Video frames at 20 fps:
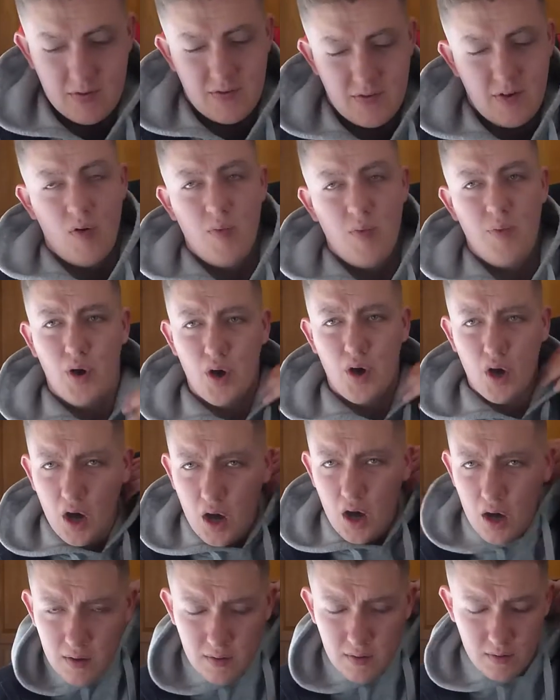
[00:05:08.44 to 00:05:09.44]
Someone
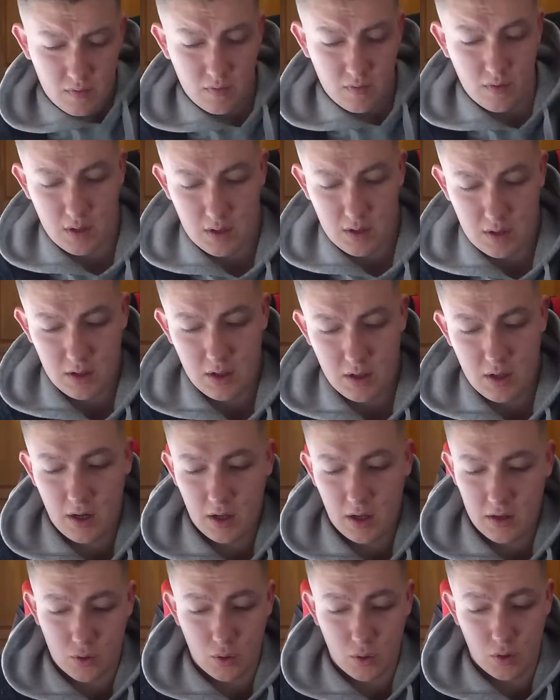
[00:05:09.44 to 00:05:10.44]
put
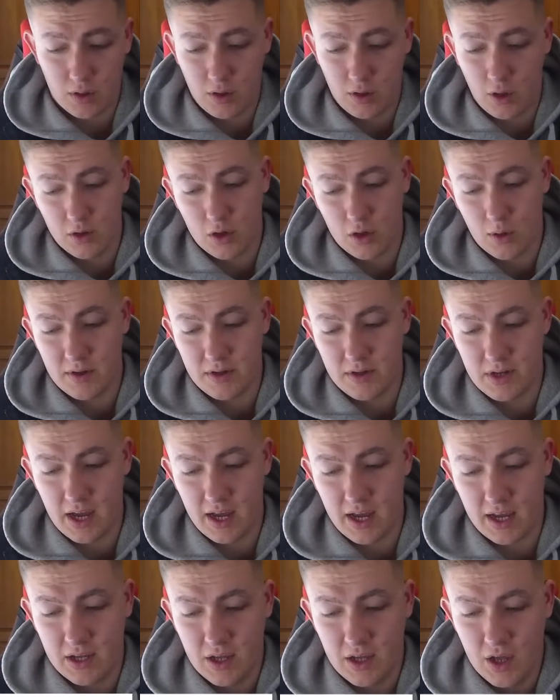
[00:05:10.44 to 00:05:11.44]
another another comment
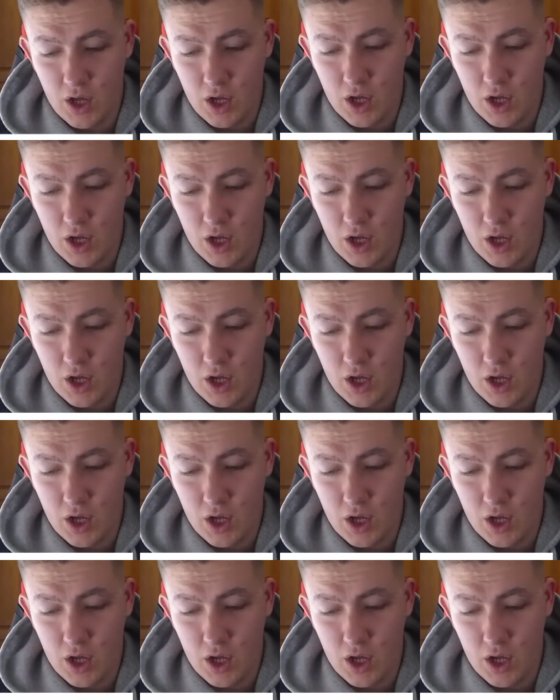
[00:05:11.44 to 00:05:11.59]
saying